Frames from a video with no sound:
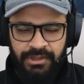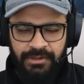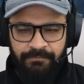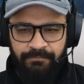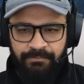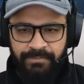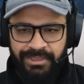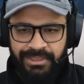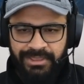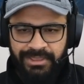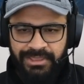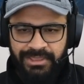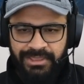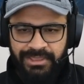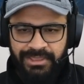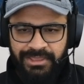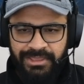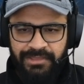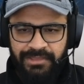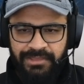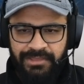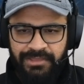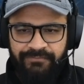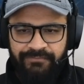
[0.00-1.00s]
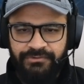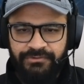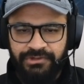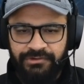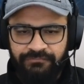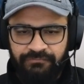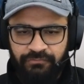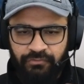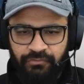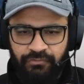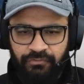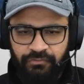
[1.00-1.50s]
making vector search
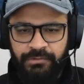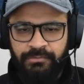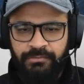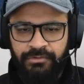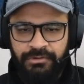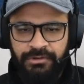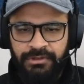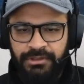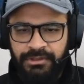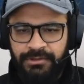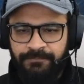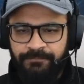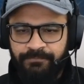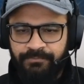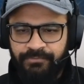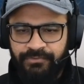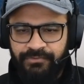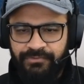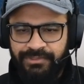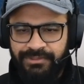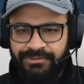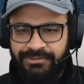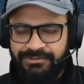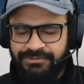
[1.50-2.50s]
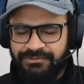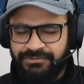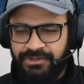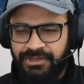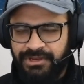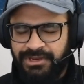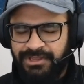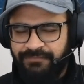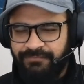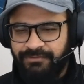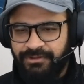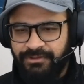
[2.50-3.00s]
affordable, so that it's not
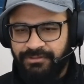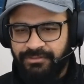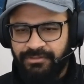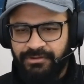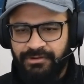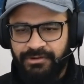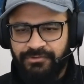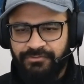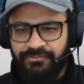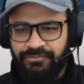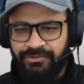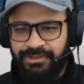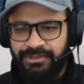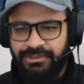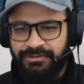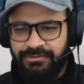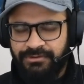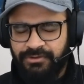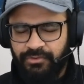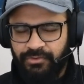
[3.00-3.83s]
even a thought, right?